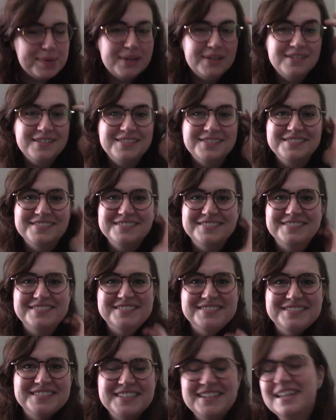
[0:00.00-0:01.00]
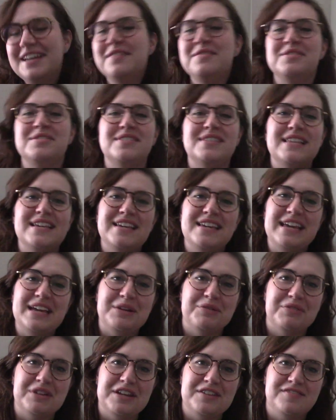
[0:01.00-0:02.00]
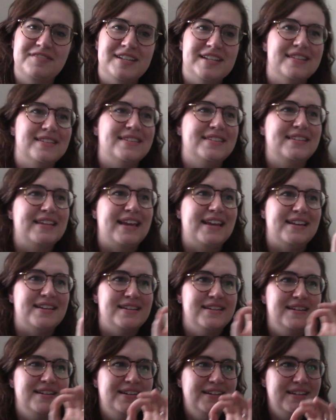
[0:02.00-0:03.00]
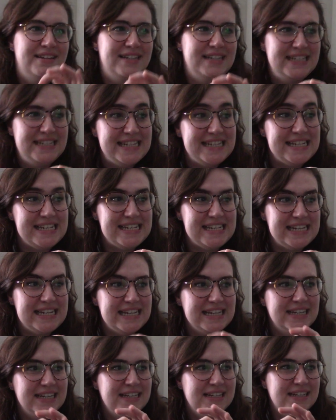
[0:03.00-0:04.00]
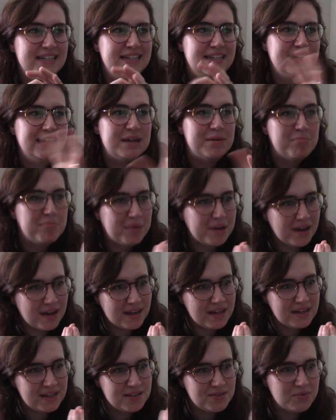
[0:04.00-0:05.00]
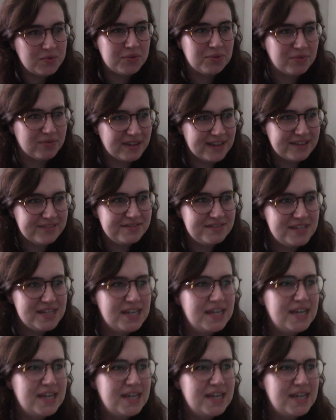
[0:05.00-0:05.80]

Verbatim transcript: I was thinking rift and said tee combined with rift.